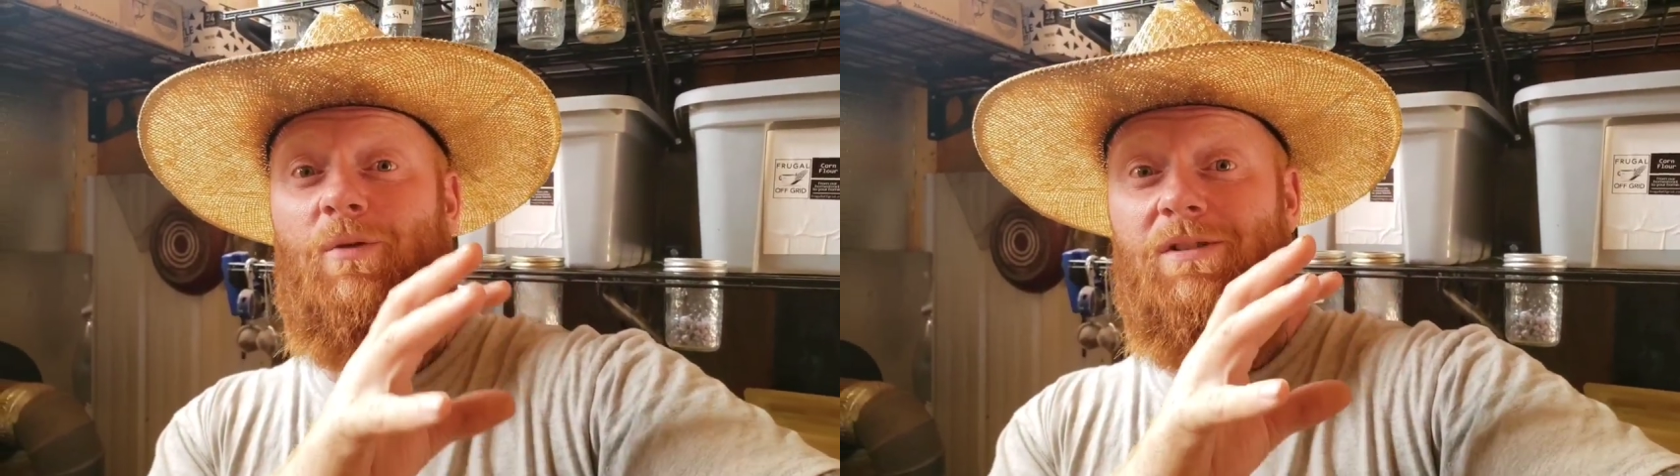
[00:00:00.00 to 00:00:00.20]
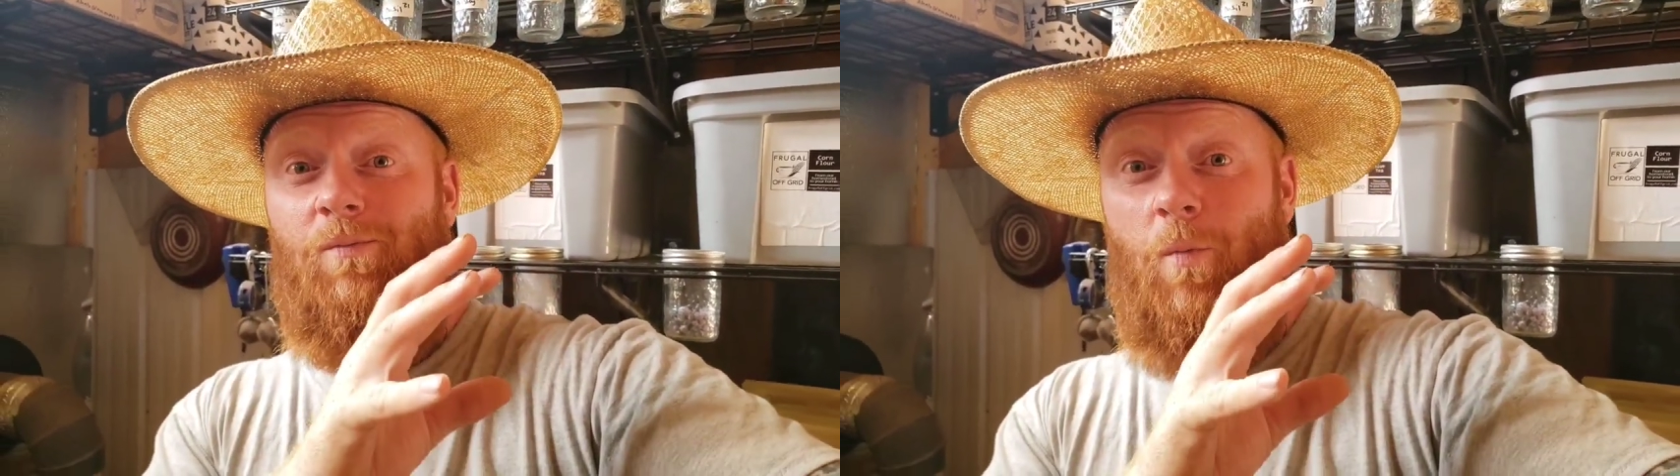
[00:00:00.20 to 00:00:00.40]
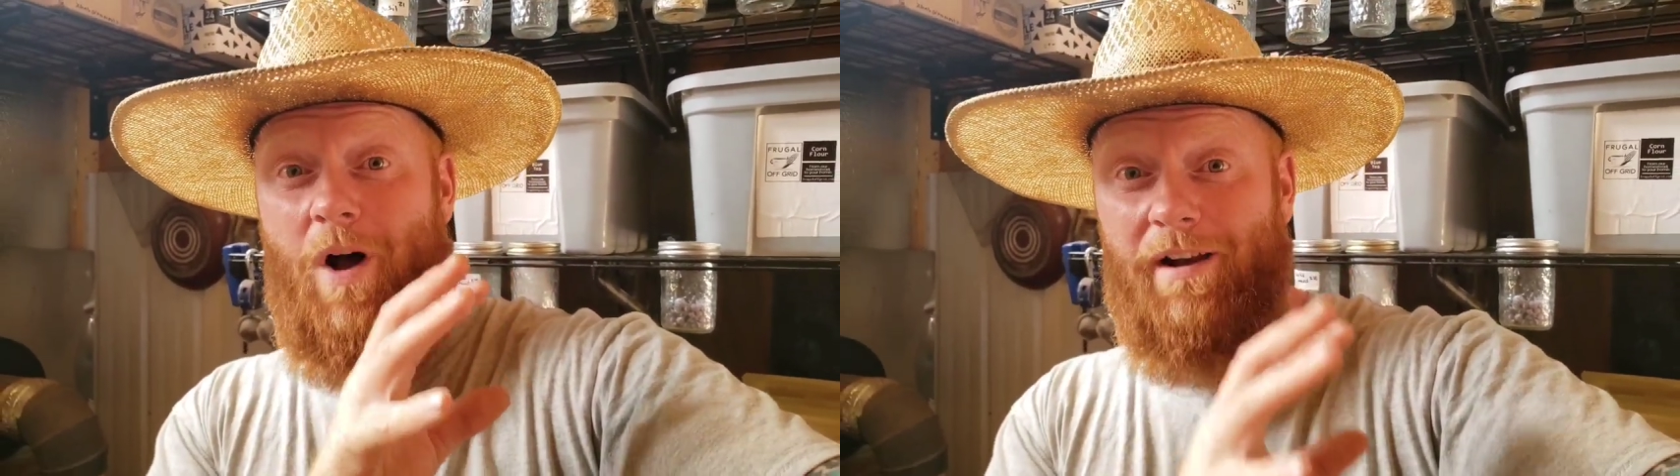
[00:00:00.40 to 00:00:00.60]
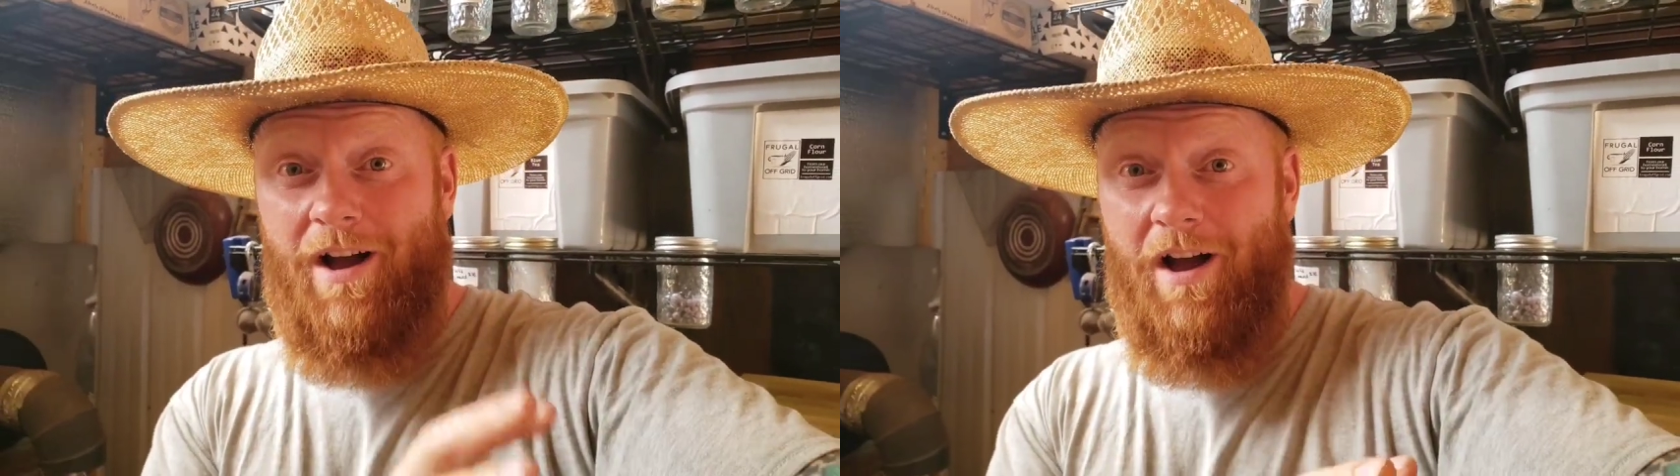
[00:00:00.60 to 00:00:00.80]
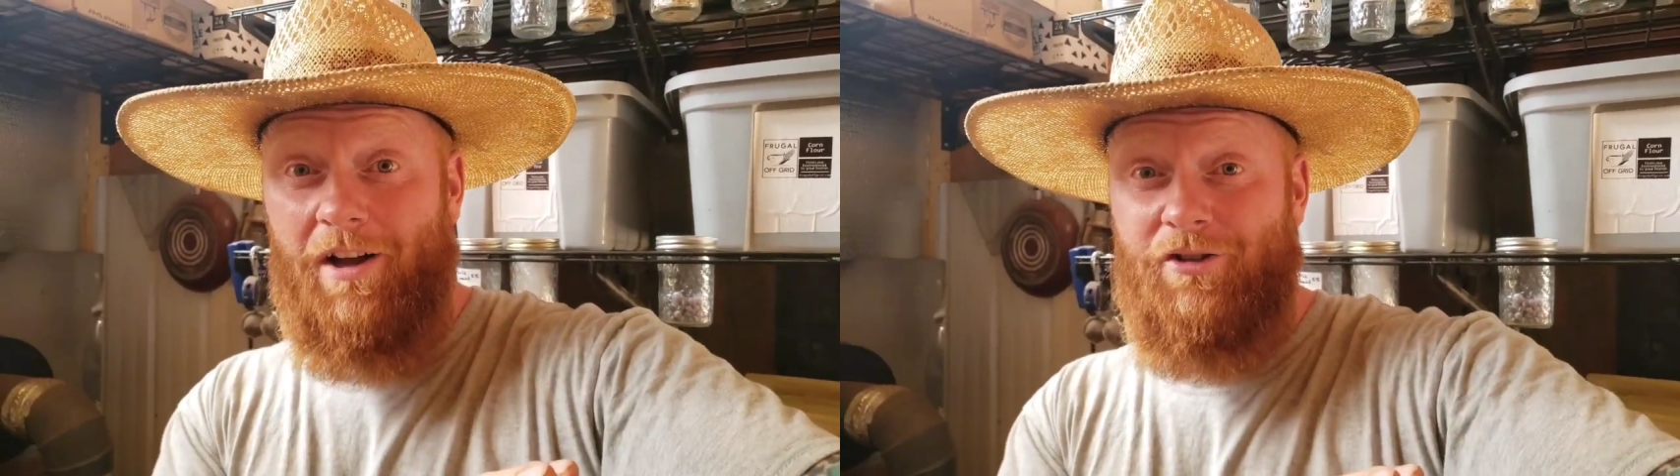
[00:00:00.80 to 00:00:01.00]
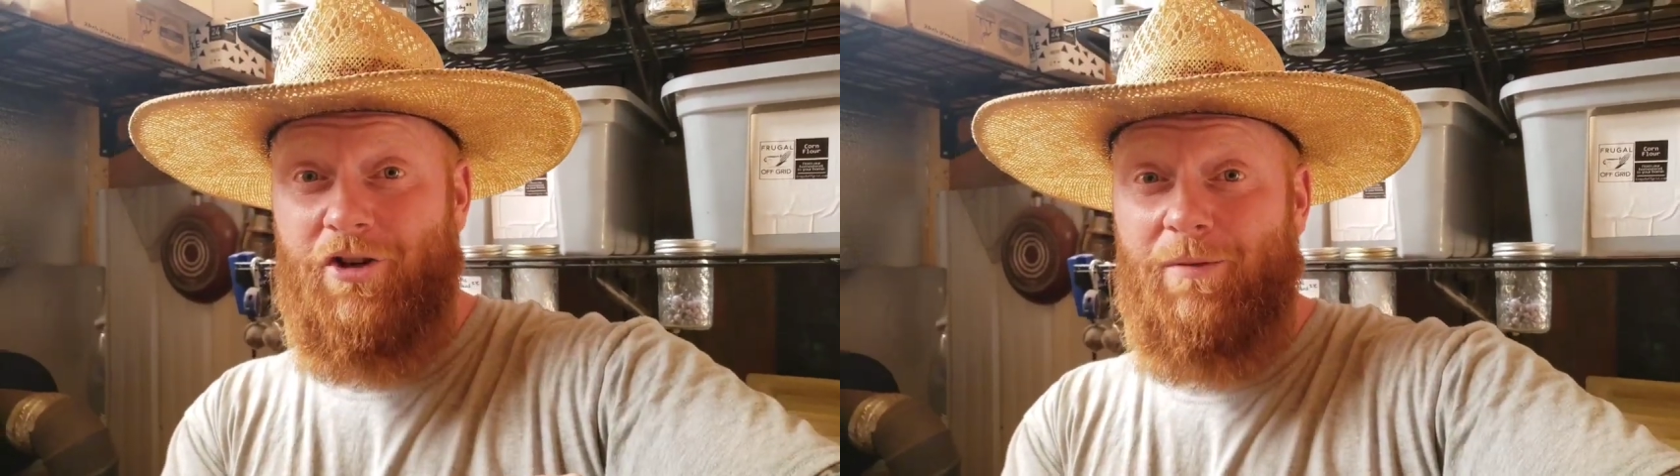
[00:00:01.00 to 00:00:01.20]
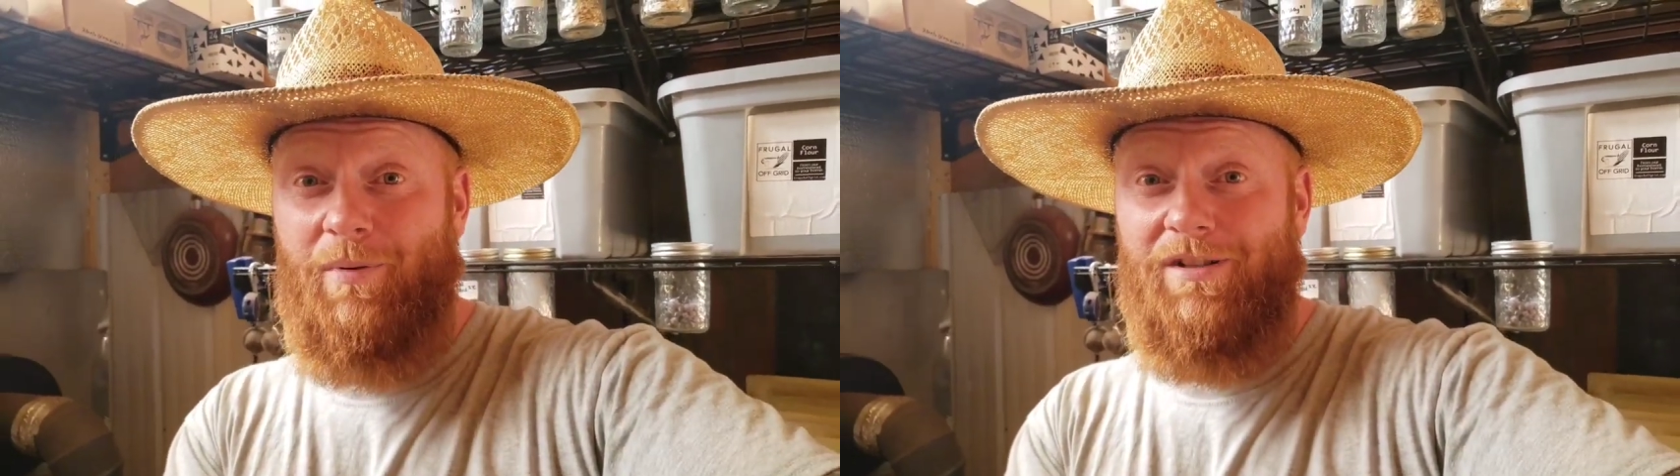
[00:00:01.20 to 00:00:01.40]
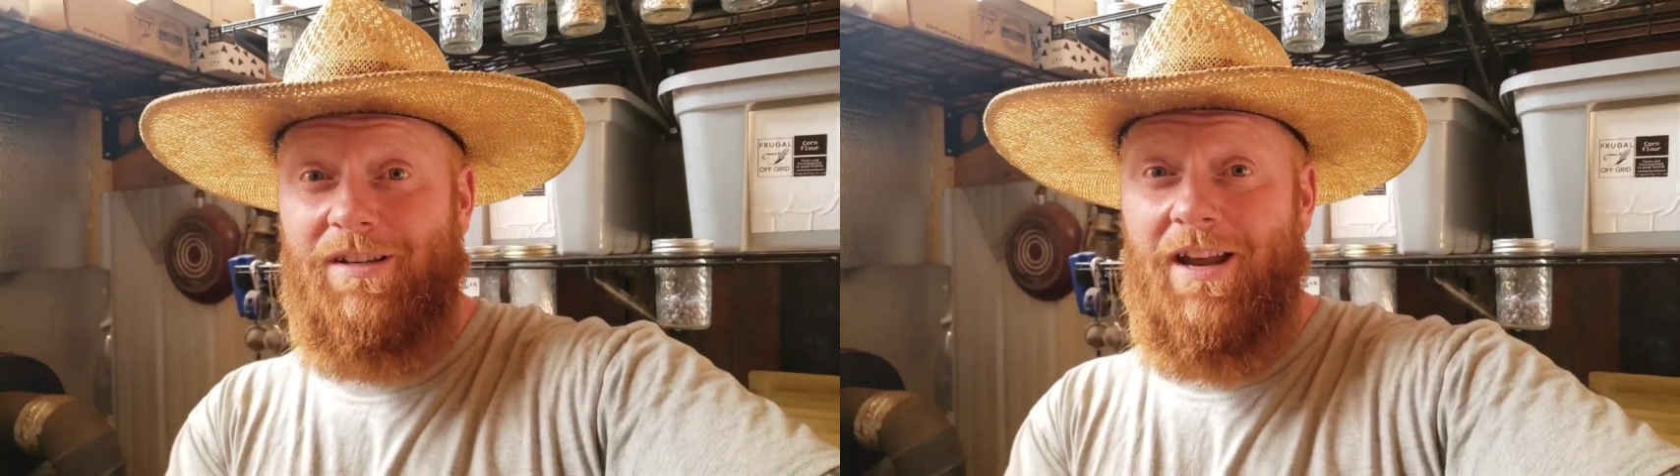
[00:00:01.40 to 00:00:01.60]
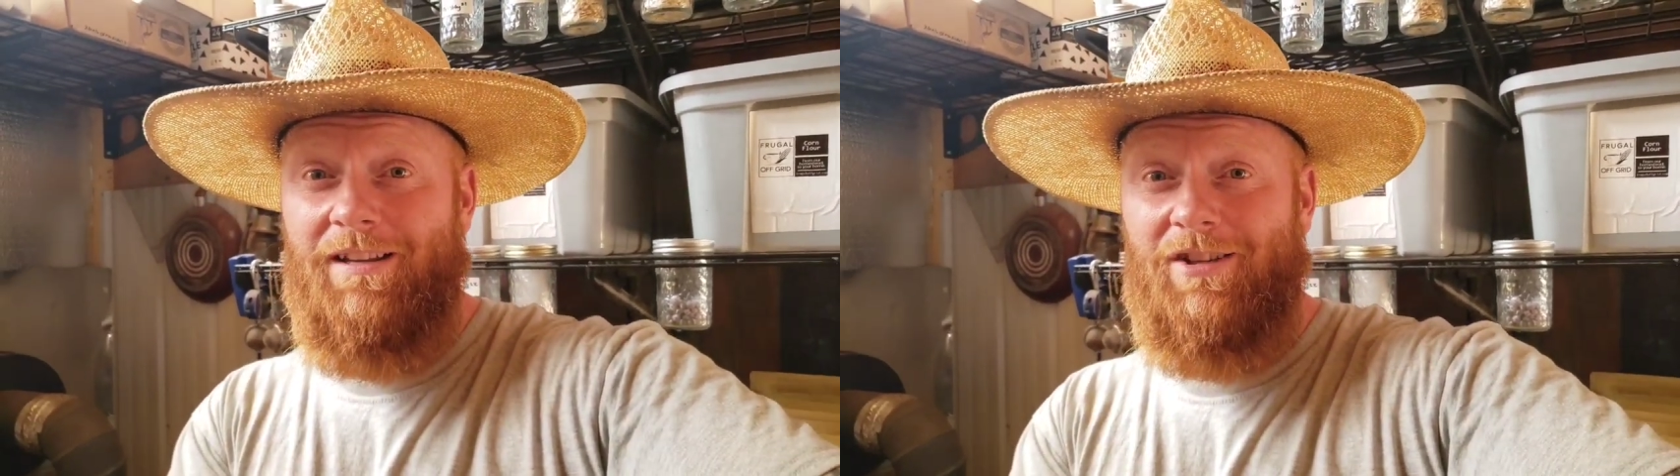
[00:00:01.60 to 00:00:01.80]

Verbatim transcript: was 100%